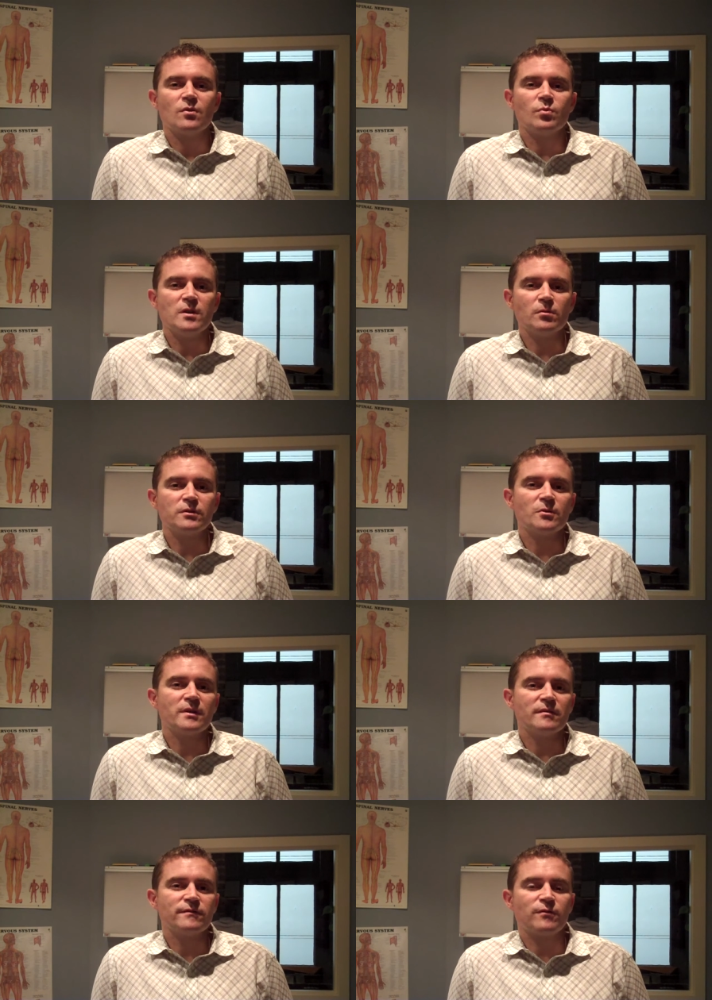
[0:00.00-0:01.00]
We will
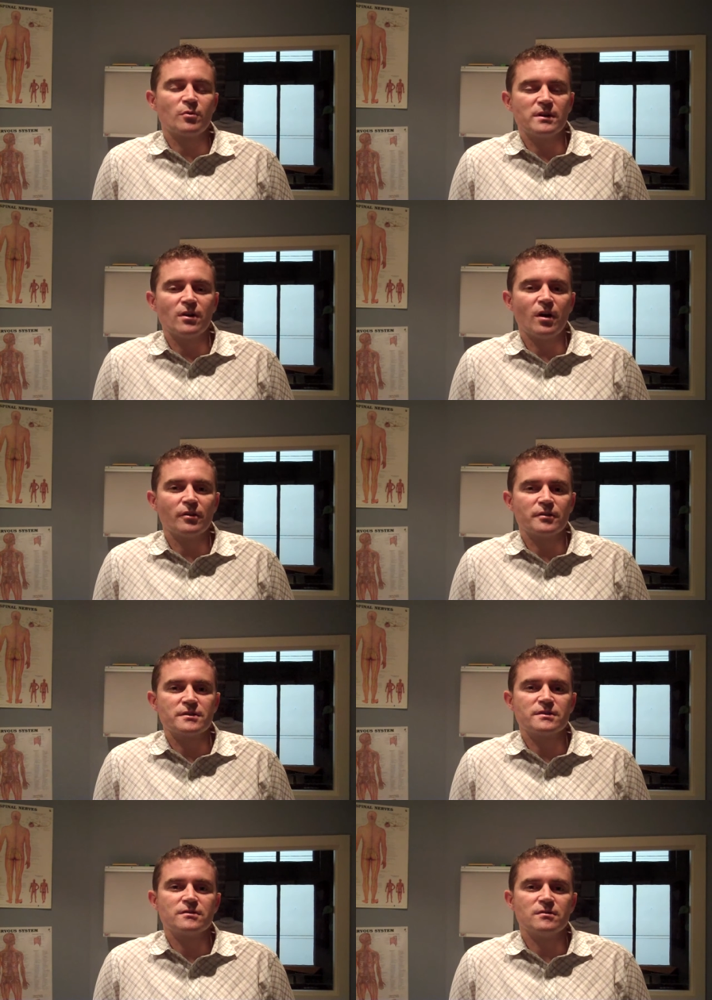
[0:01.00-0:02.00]
donate
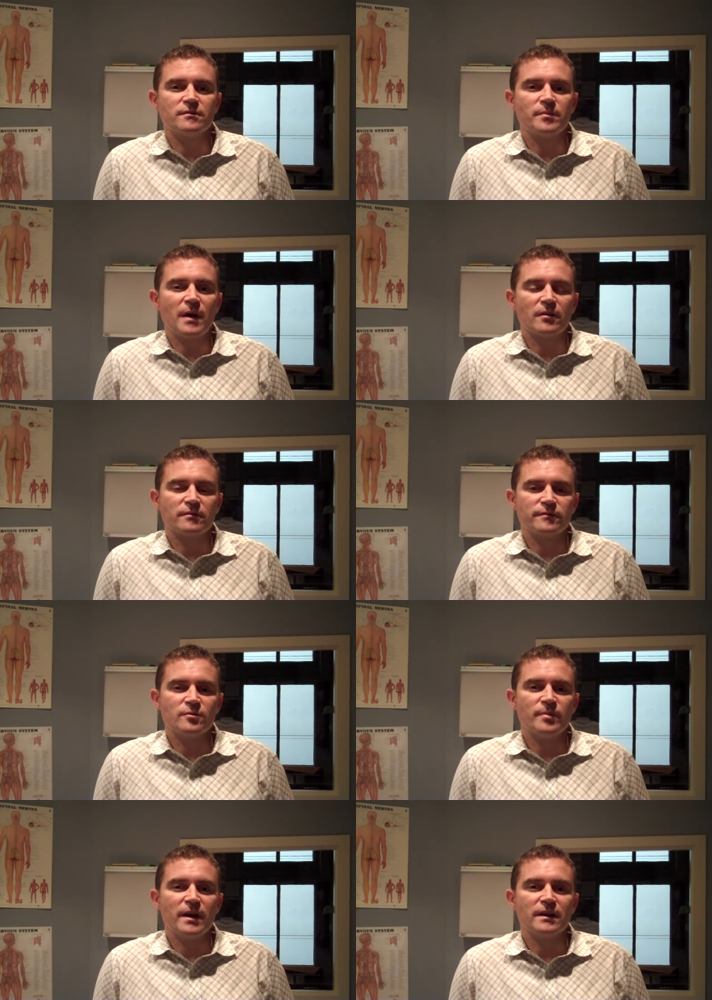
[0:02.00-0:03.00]
$40 to the Ballard
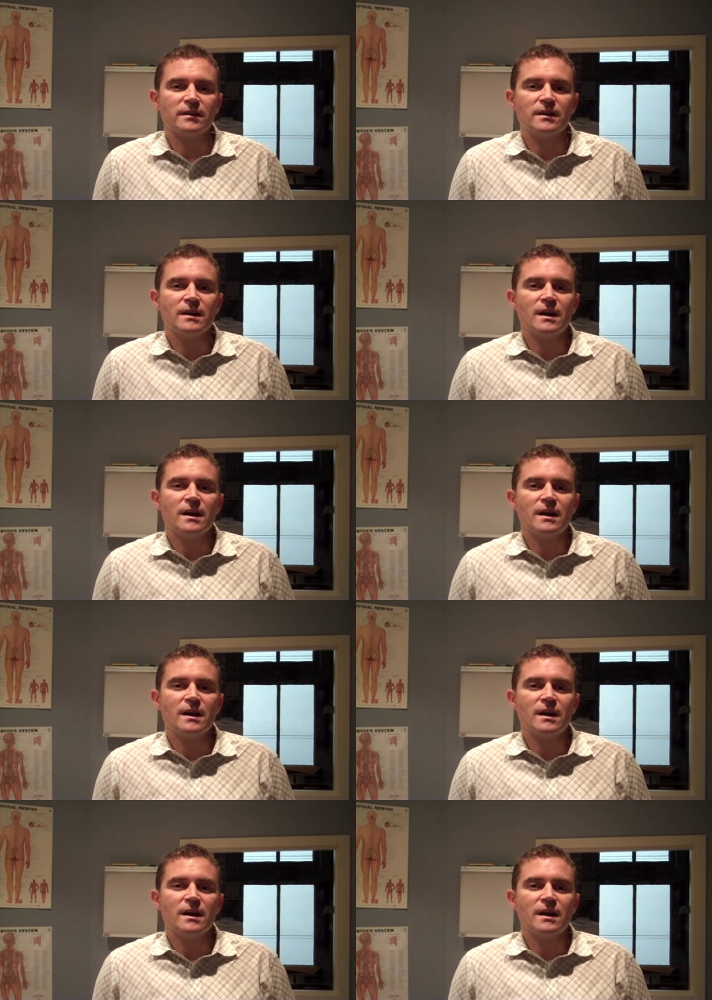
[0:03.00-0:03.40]
Food Bank